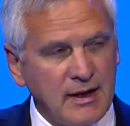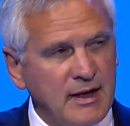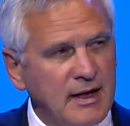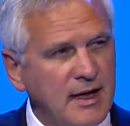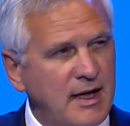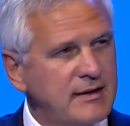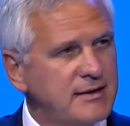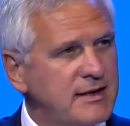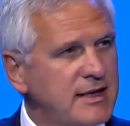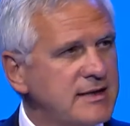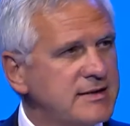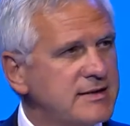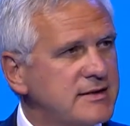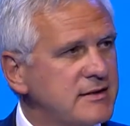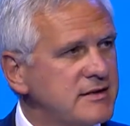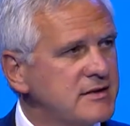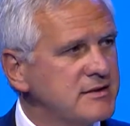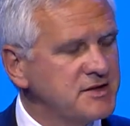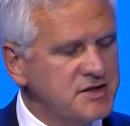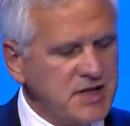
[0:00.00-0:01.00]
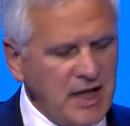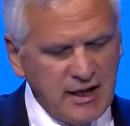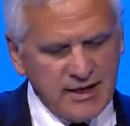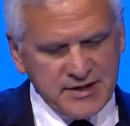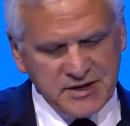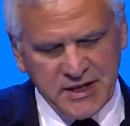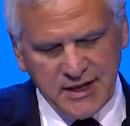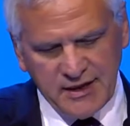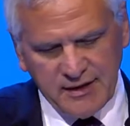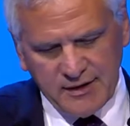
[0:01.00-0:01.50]
In this
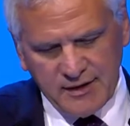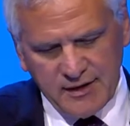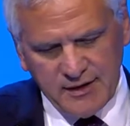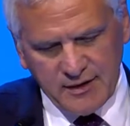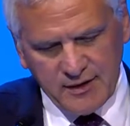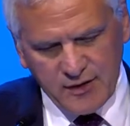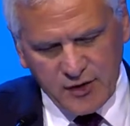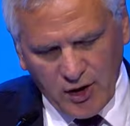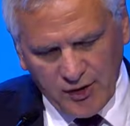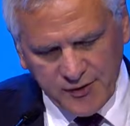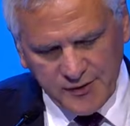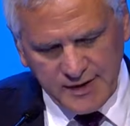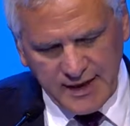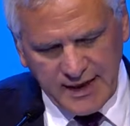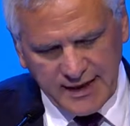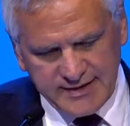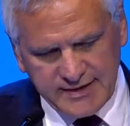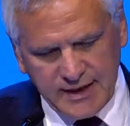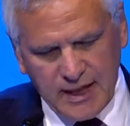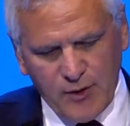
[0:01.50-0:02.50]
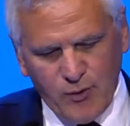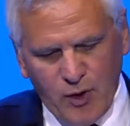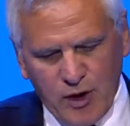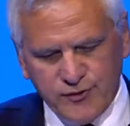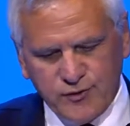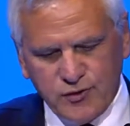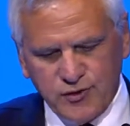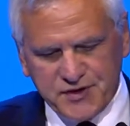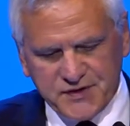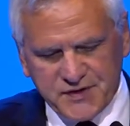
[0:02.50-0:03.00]
challenging context, I
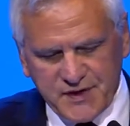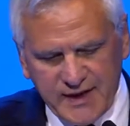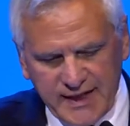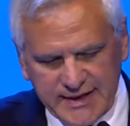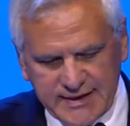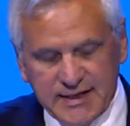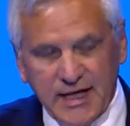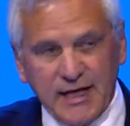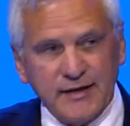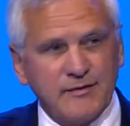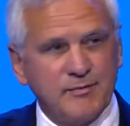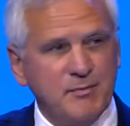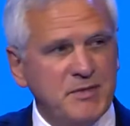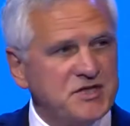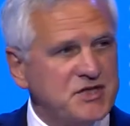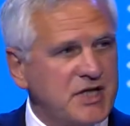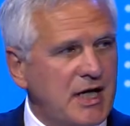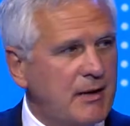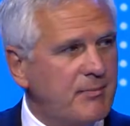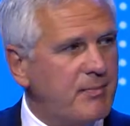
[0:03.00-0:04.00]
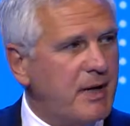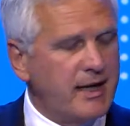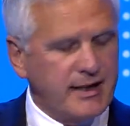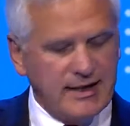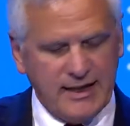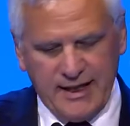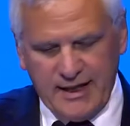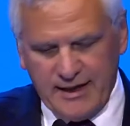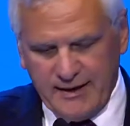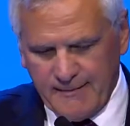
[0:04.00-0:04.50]
want to stress that Michel
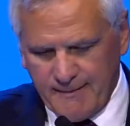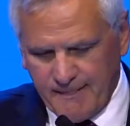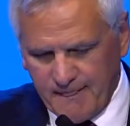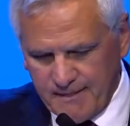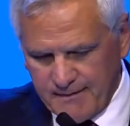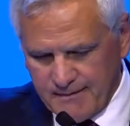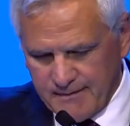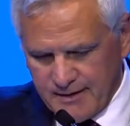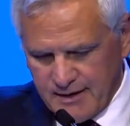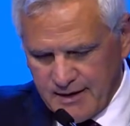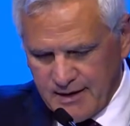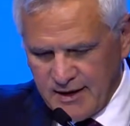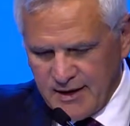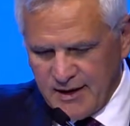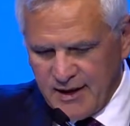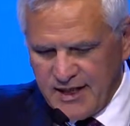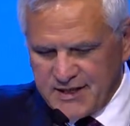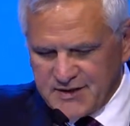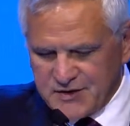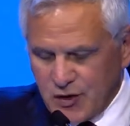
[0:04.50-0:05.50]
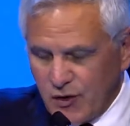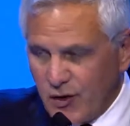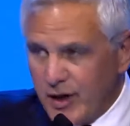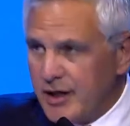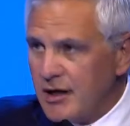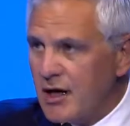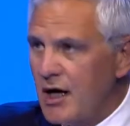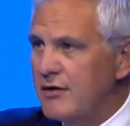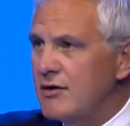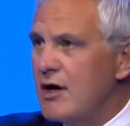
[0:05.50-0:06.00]
Barnier is
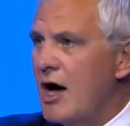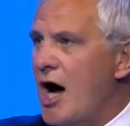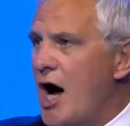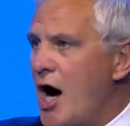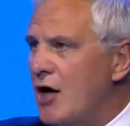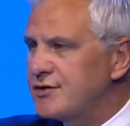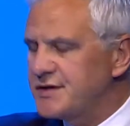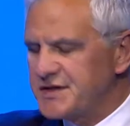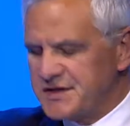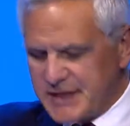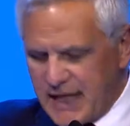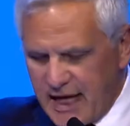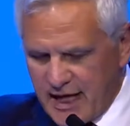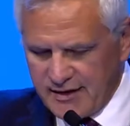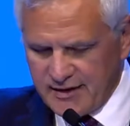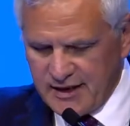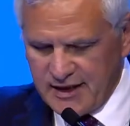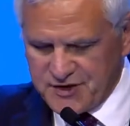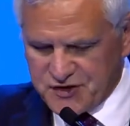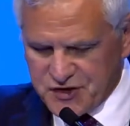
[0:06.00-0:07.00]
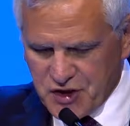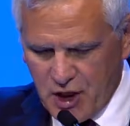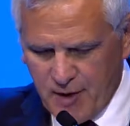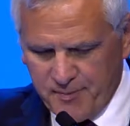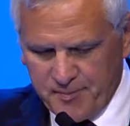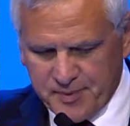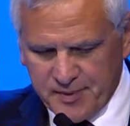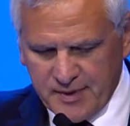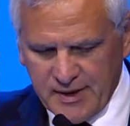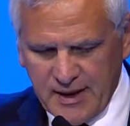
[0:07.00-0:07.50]
doing an outstanding job
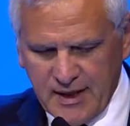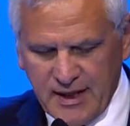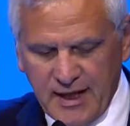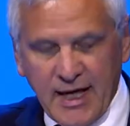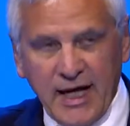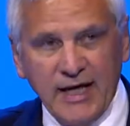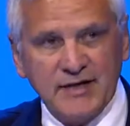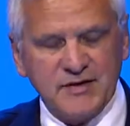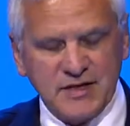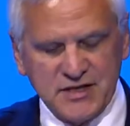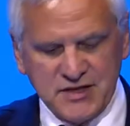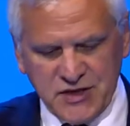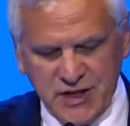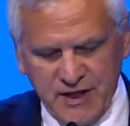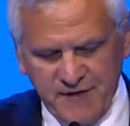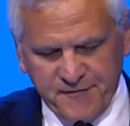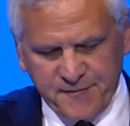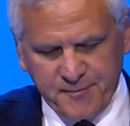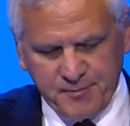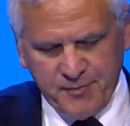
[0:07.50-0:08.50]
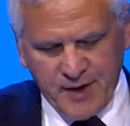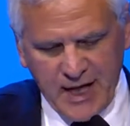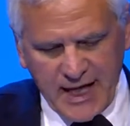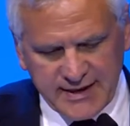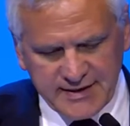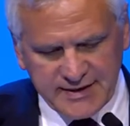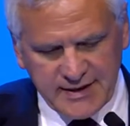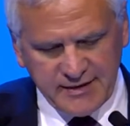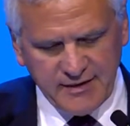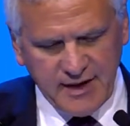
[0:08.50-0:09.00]
as chief
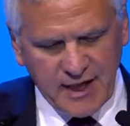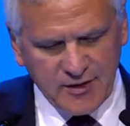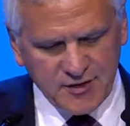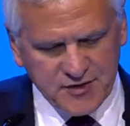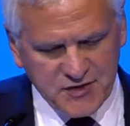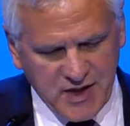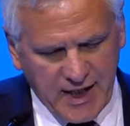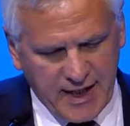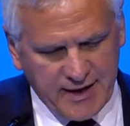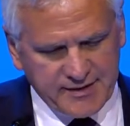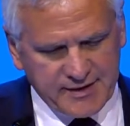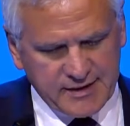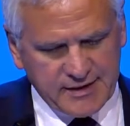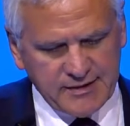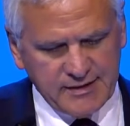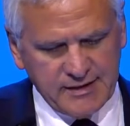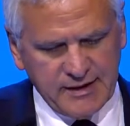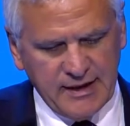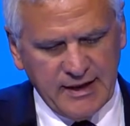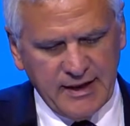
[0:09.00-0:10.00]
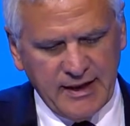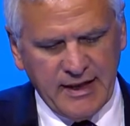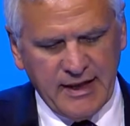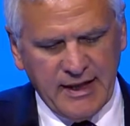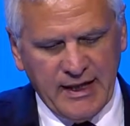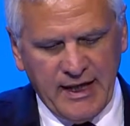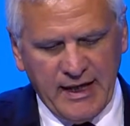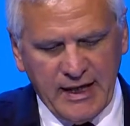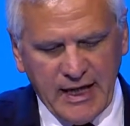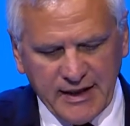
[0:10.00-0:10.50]
Brexit negotiator,
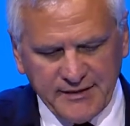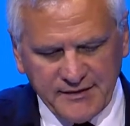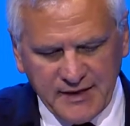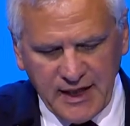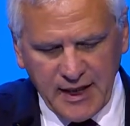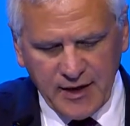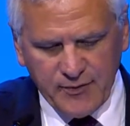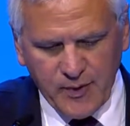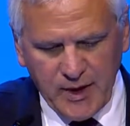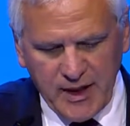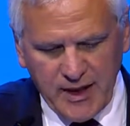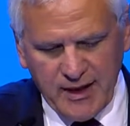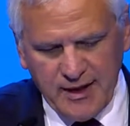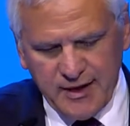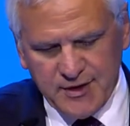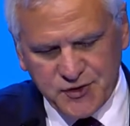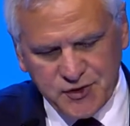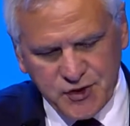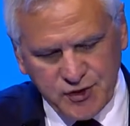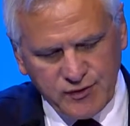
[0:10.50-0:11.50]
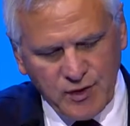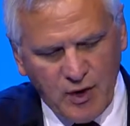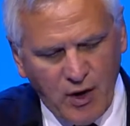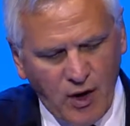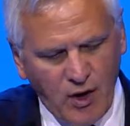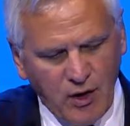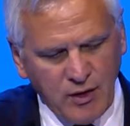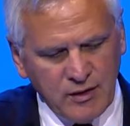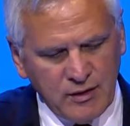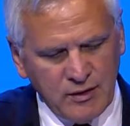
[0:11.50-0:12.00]
and I think we should
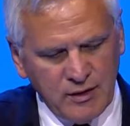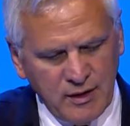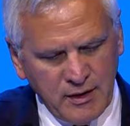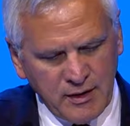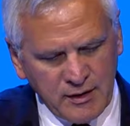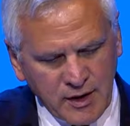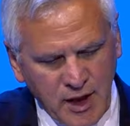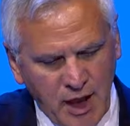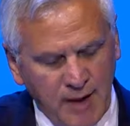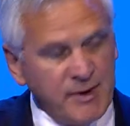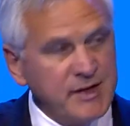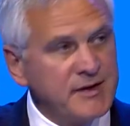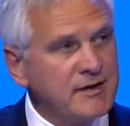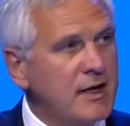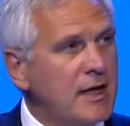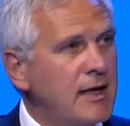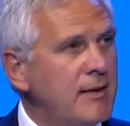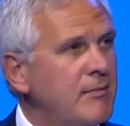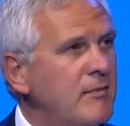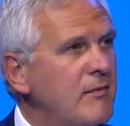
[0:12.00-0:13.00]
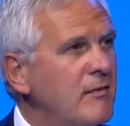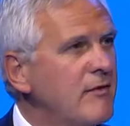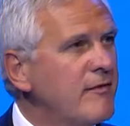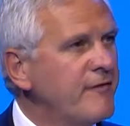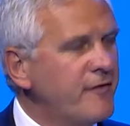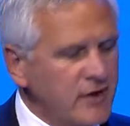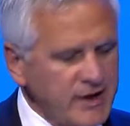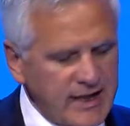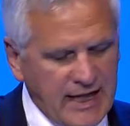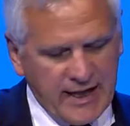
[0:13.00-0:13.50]
all commend him
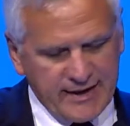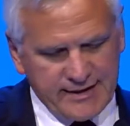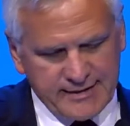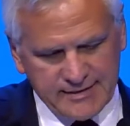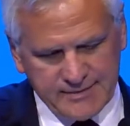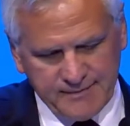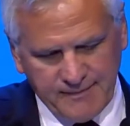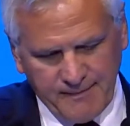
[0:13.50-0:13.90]
for that.